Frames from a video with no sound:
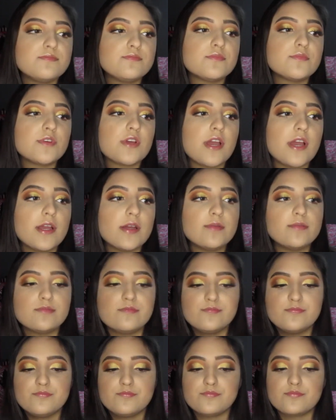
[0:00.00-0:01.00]
Okay,
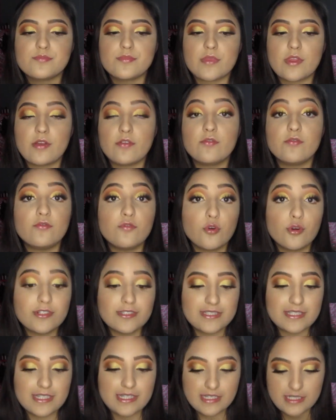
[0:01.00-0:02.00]

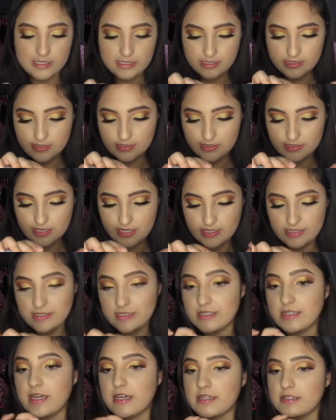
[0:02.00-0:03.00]

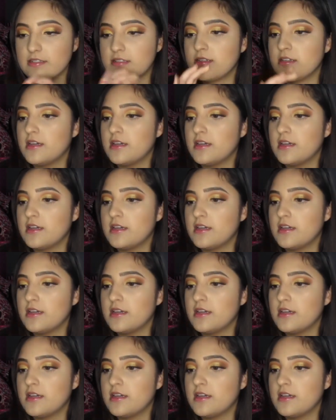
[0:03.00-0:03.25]
$14.99.